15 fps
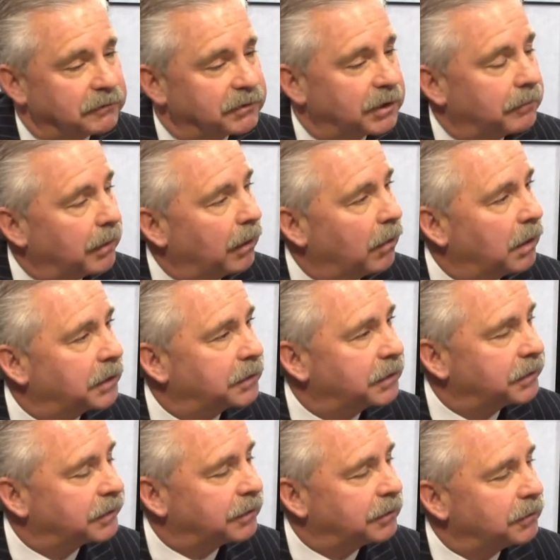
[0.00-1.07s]
of some of the larger
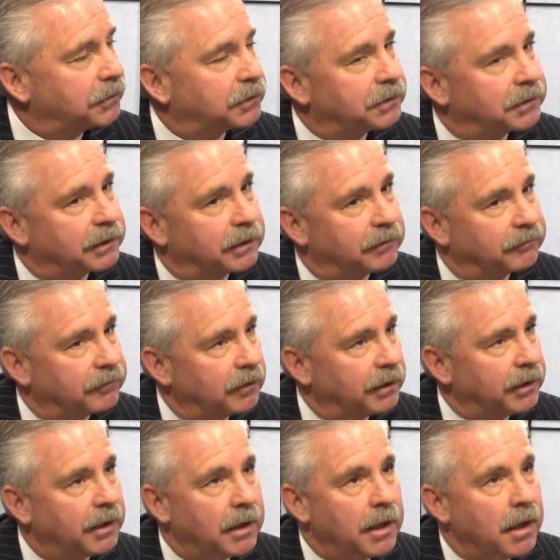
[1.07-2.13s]
institutions here in Philly,